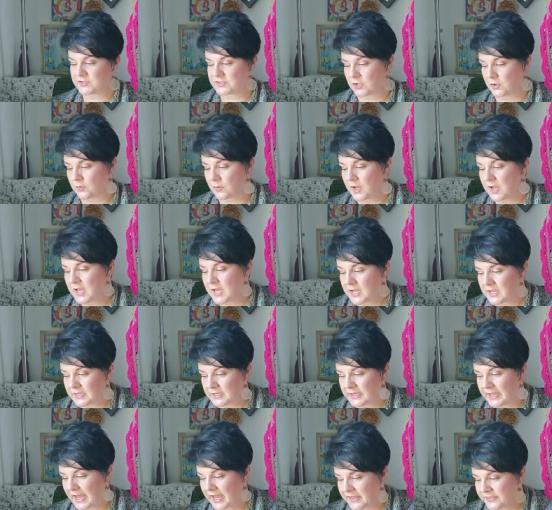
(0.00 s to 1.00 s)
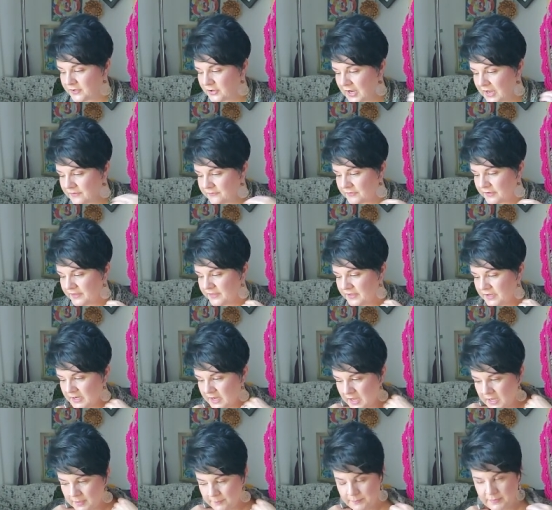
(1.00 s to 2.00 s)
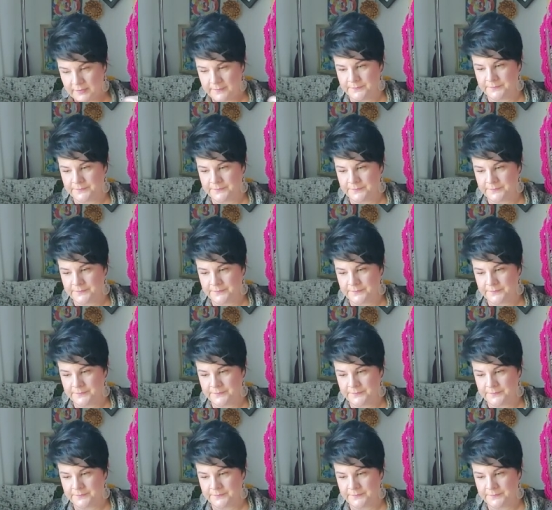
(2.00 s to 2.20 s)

So, gather everything up,